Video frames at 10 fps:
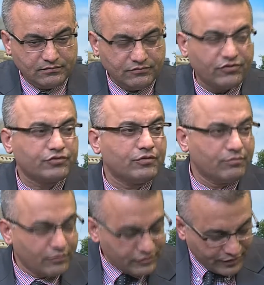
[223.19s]
First
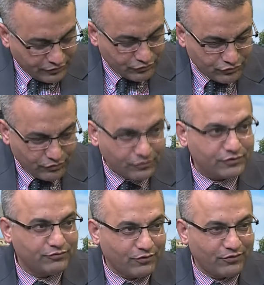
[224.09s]
of all, thank you so
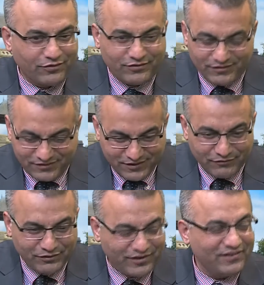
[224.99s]
much for
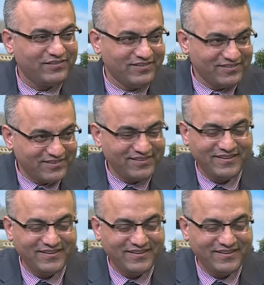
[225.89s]
invitation.